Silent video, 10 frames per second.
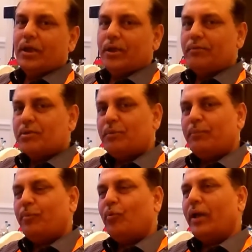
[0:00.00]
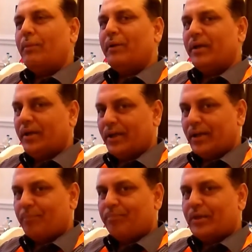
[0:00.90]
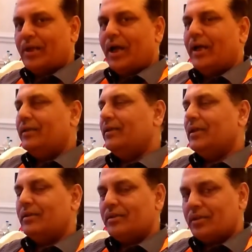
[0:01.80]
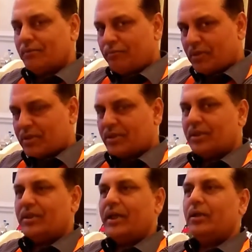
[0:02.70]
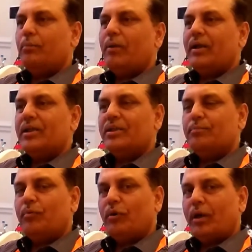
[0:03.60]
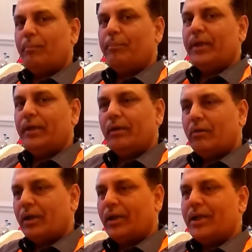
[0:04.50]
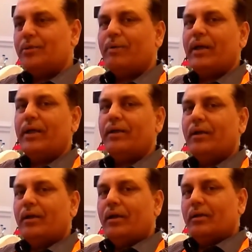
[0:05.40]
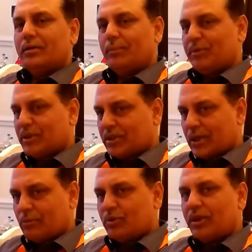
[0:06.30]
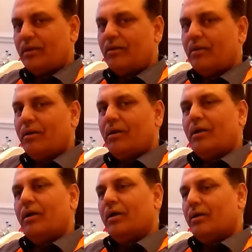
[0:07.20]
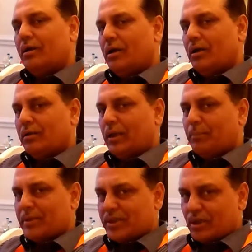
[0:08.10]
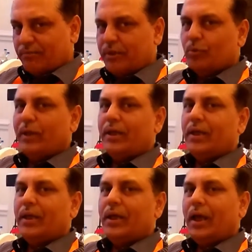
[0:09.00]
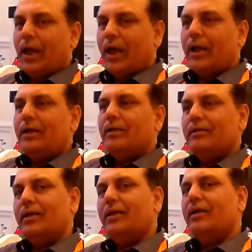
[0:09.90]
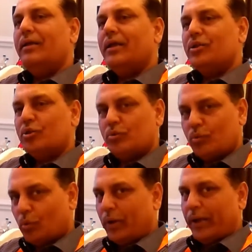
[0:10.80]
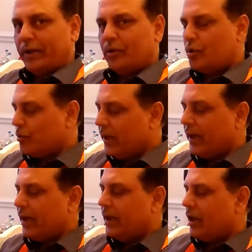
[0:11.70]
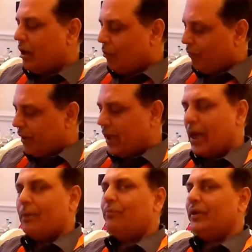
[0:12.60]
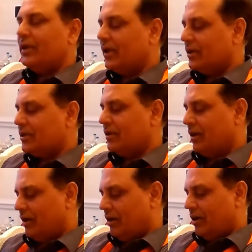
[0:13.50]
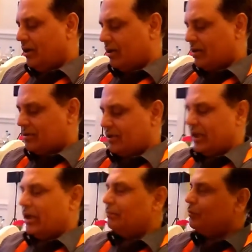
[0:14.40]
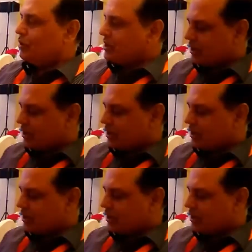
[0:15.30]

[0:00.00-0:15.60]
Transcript: Investment Program in India. I think that this is the first such kind of partnership program being organized by the Business Council, the Embassy of UAE, and the Index Holding. Today, we have with us Sri Abdul